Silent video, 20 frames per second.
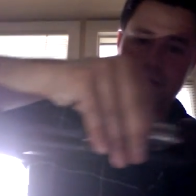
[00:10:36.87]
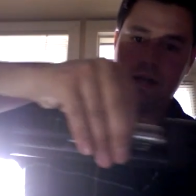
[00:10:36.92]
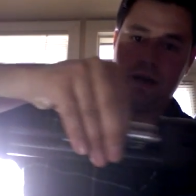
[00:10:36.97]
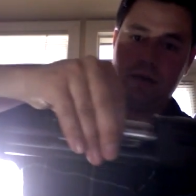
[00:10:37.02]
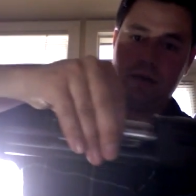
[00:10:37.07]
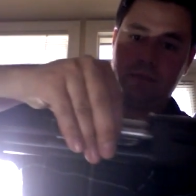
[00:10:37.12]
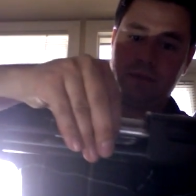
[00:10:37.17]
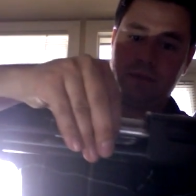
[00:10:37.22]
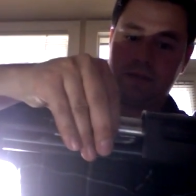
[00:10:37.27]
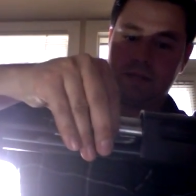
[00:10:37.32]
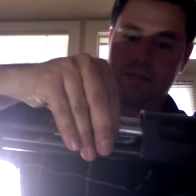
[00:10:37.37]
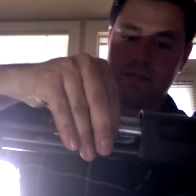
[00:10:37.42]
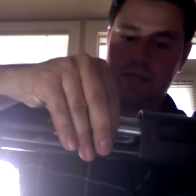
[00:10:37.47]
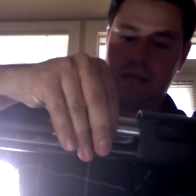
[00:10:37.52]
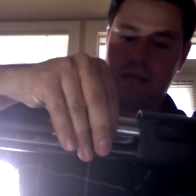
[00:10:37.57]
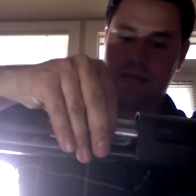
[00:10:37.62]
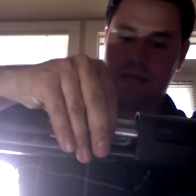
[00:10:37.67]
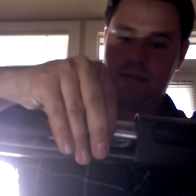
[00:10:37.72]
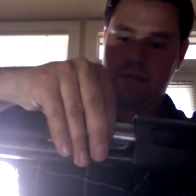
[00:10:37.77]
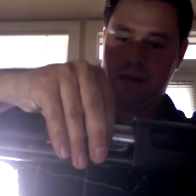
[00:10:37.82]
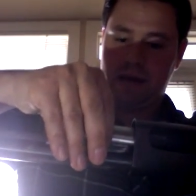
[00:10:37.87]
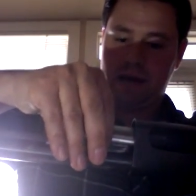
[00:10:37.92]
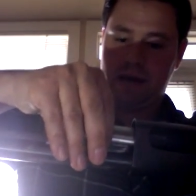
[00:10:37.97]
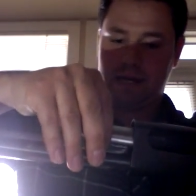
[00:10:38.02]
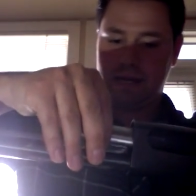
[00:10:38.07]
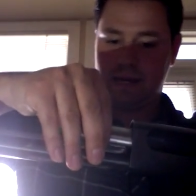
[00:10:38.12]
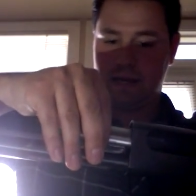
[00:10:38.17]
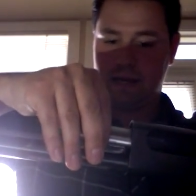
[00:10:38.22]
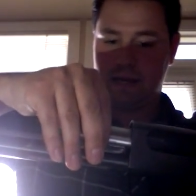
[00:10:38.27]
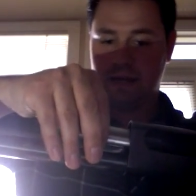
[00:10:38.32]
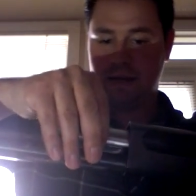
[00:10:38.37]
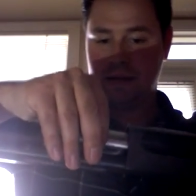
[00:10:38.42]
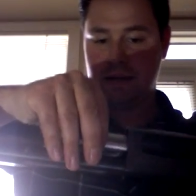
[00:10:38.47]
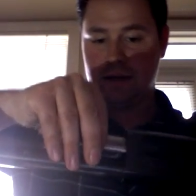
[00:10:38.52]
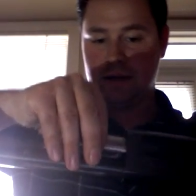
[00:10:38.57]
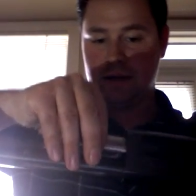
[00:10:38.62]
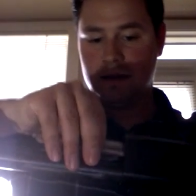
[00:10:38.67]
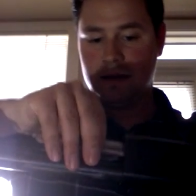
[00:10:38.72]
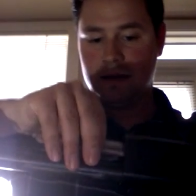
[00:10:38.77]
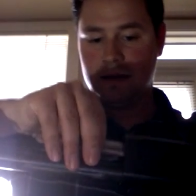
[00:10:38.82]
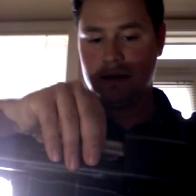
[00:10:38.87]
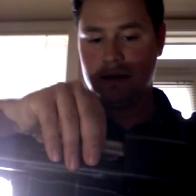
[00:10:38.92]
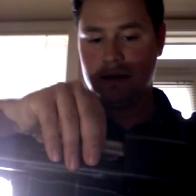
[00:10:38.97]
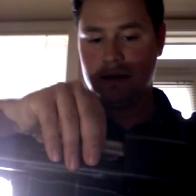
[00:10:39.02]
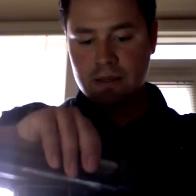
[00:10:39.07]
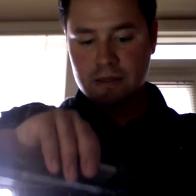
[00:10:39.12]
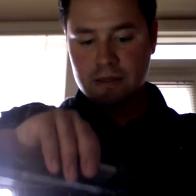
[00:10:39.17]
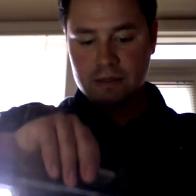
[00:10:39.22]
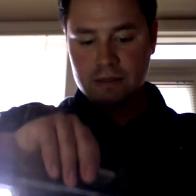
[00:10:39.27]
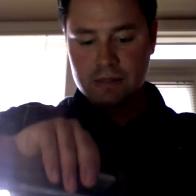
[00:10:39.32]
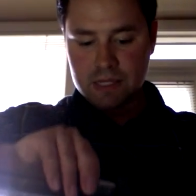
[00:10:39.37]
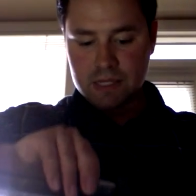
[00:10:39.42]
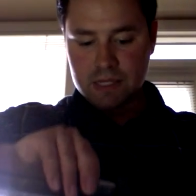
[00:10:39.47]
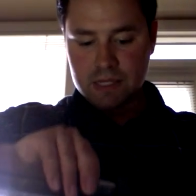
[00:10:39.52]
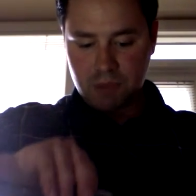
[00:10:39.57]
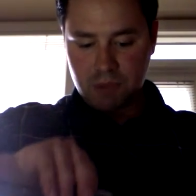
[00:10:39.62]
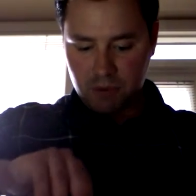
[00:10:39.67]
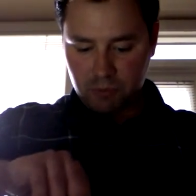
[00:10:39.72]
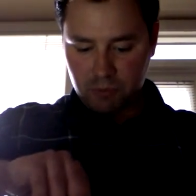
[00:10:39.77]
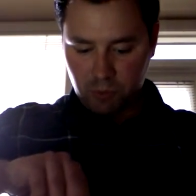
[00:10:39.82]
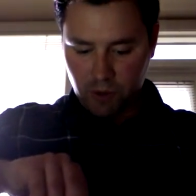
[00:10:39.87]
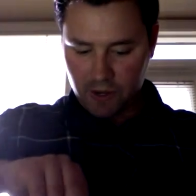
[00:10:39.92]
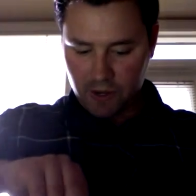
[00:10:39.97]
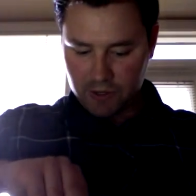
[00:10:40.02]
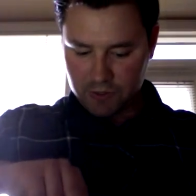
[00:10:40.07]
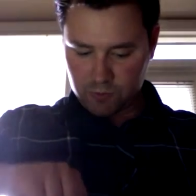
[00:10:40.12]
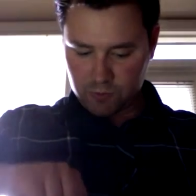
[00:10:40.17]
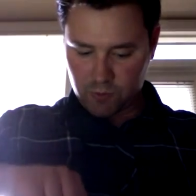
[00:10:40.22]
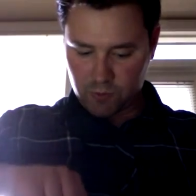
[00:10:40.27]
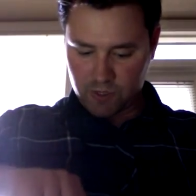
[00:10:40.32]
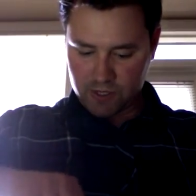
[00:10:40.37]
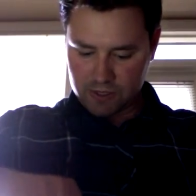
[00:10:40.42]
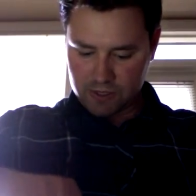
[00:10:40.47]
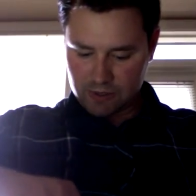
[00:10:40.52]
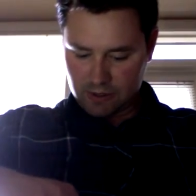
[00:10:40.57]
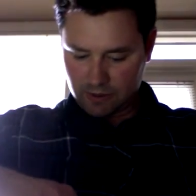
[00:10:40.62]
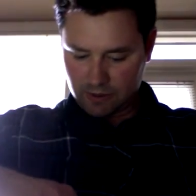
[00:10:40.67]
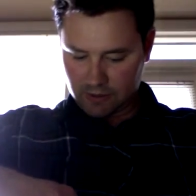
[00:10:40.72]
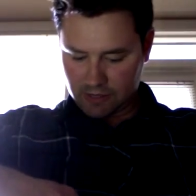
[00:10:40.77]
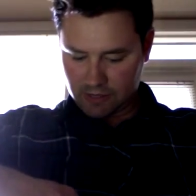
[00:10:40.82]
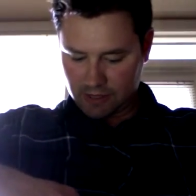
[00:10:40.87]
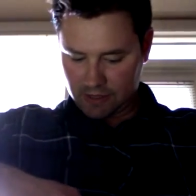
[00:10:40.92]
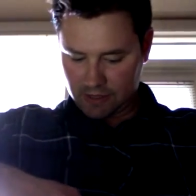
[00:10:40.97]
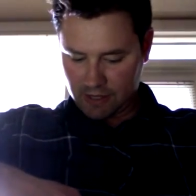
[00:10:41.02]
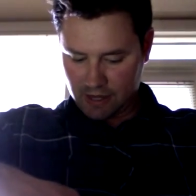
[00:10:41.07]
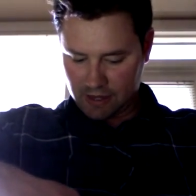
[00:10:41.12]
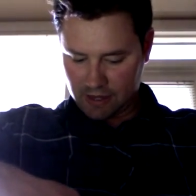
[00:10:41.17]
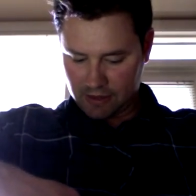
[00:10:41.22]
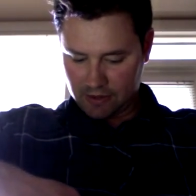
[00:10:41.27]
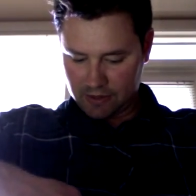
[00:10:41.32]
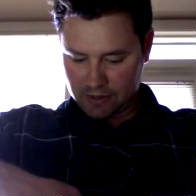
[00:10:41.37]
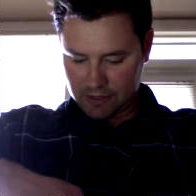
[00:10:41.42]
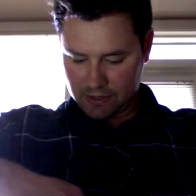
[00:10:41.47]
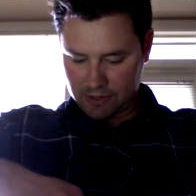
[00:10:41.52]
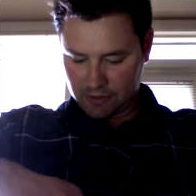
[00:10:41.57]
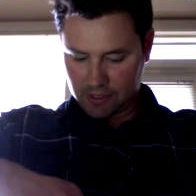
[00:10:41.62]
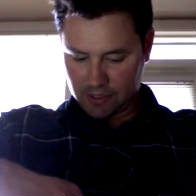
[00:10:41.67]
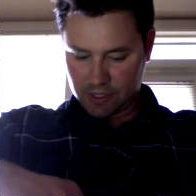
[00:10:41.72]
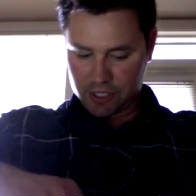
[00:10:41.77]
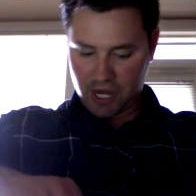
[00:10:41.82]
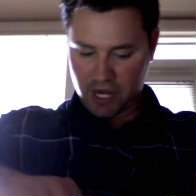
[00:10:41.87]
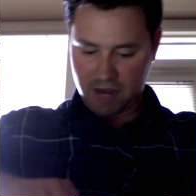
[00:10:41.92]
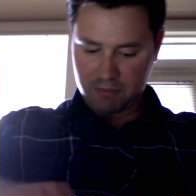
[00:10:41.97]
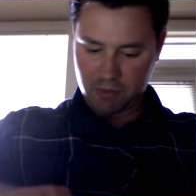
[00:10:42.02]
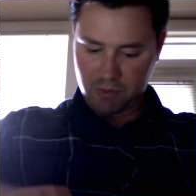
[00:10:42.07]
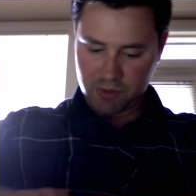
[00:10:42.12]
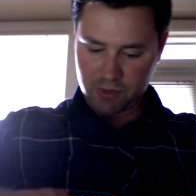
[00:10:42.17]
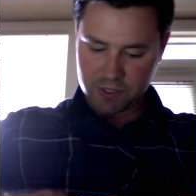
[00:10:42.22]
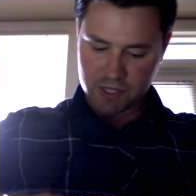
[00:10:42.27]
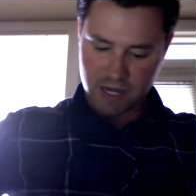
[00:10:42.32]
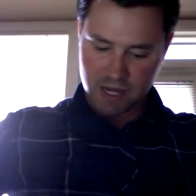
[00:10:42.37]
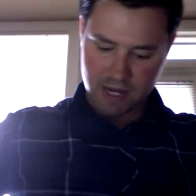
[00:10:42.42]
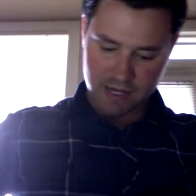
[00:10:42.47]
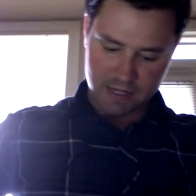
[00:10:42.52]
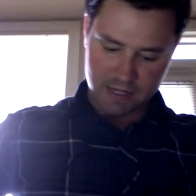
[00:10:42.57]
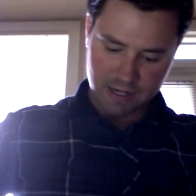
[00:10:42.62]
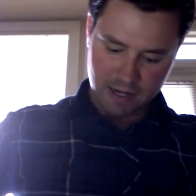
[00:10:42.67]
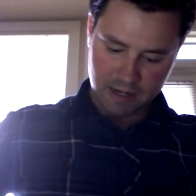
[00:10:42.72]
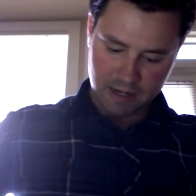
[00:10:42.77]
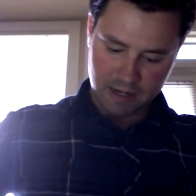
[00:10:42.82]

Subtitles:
Now I'm going to slide it back in. These pump rails, one is longer than the other, so the chamber side